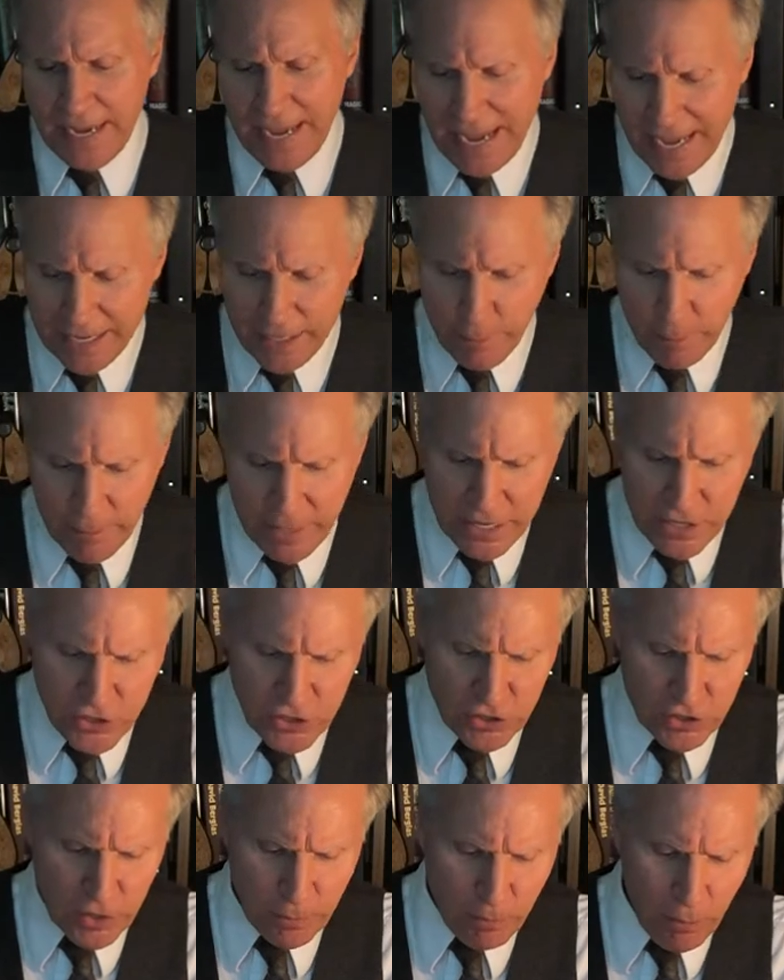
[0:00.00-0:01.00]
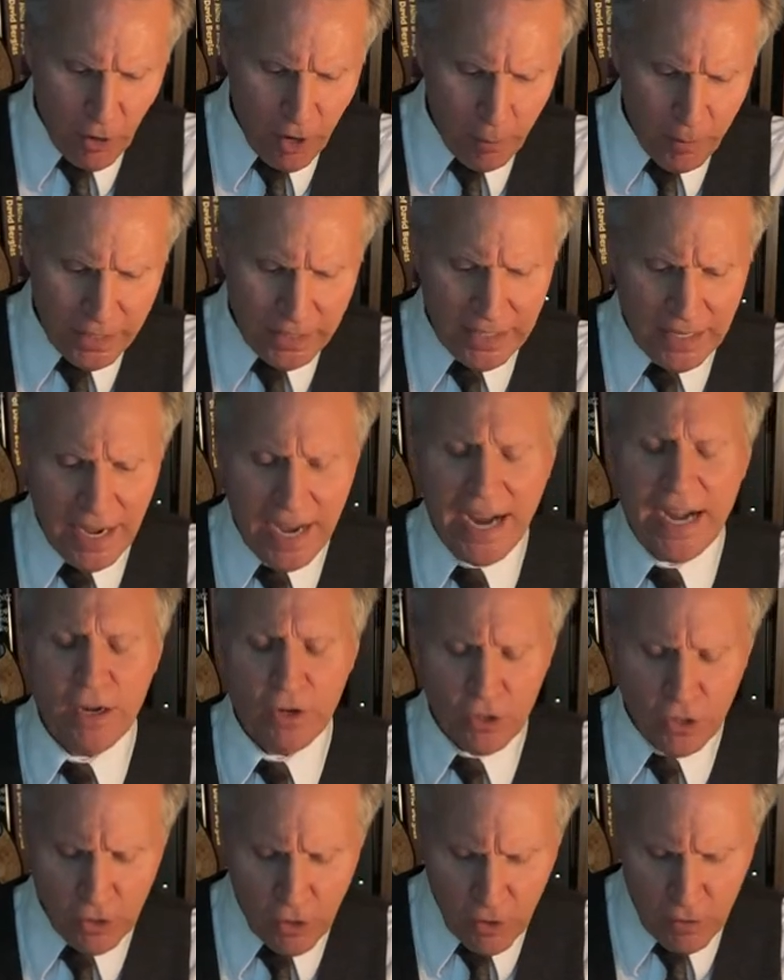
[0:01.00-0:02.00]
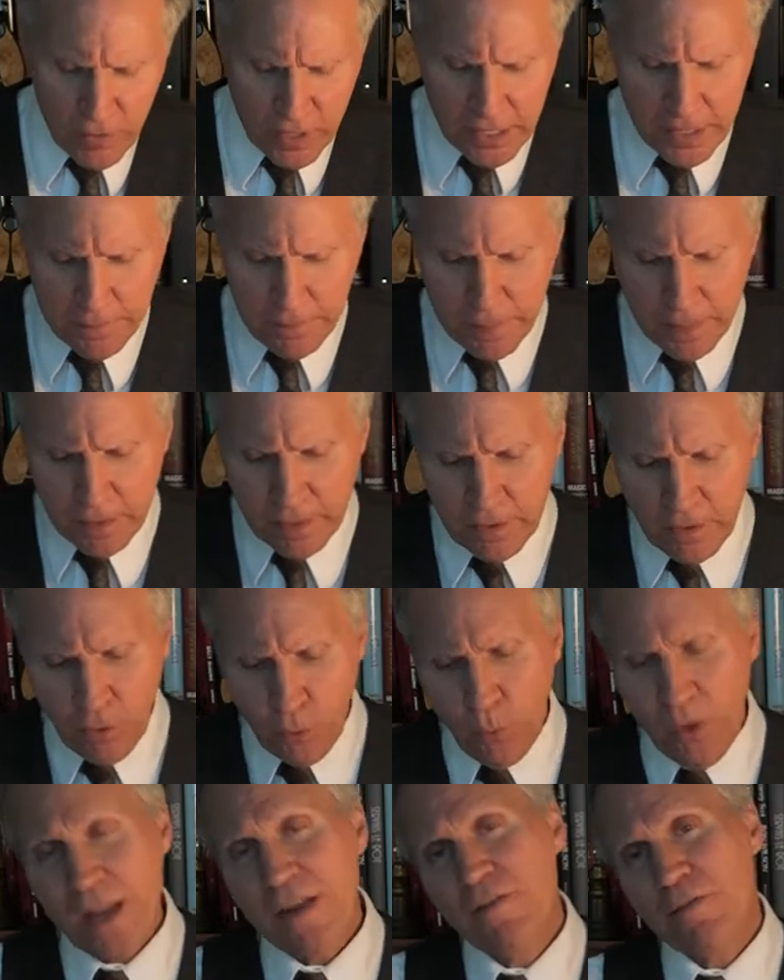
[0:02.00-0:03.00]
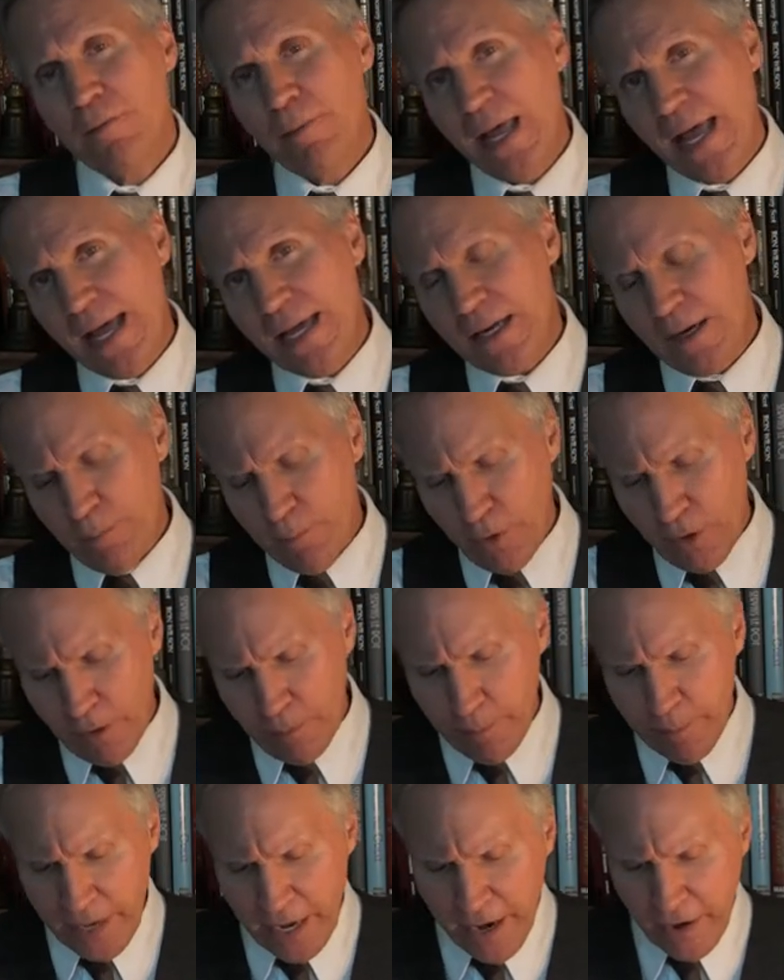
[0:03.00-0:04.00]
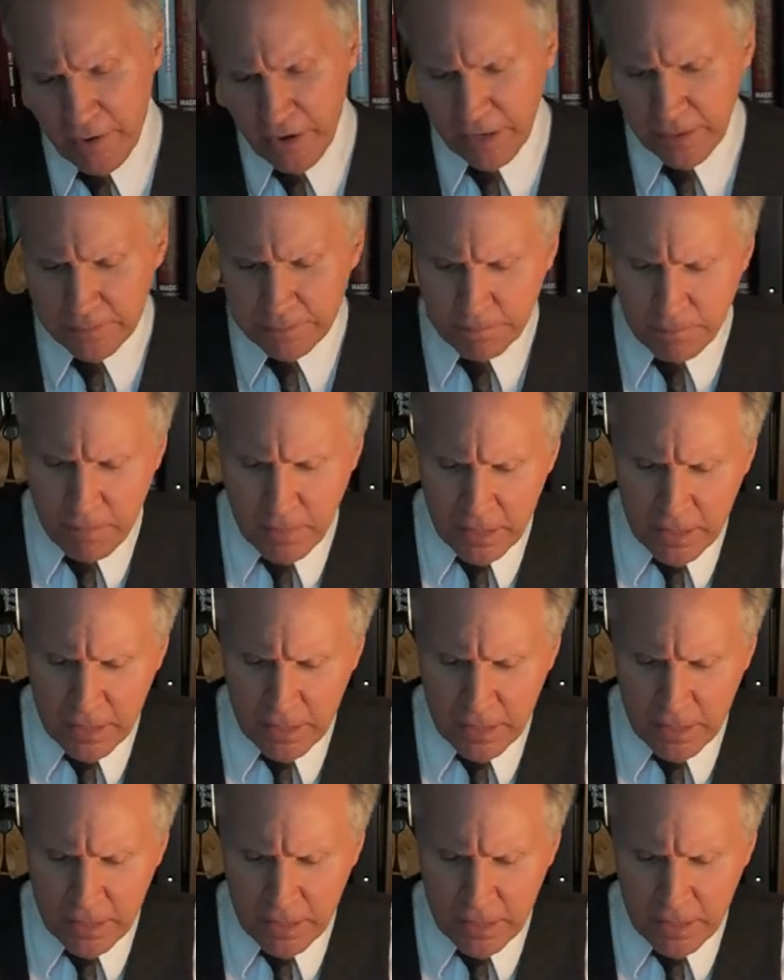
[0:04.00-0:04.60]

animation department and hired Lovy away from Hanna-Barbera